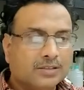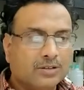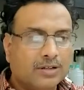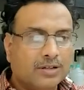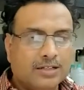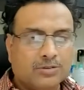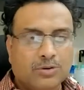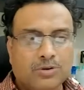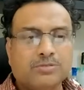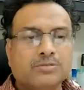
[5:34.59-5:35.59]
So let's
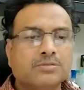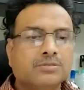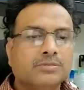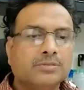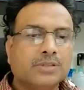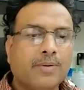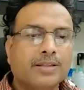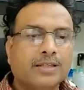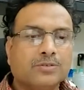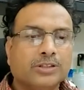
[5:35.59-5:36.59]
go to some of
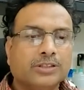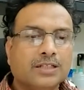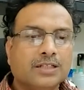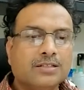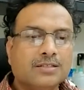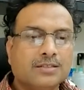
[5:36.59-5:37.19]
these questions